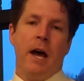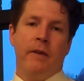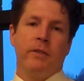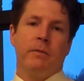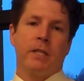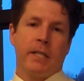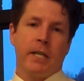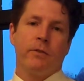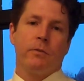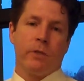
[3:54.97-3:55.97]
have some
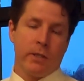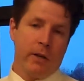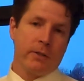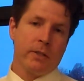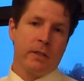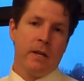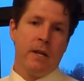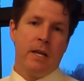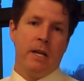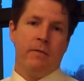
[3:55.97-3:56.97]
successful results
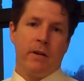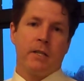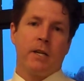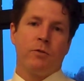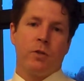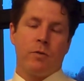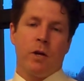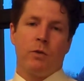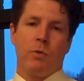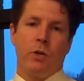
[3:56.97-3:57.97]
in various countries
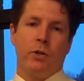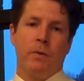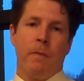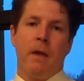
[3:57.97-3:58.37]
around the world.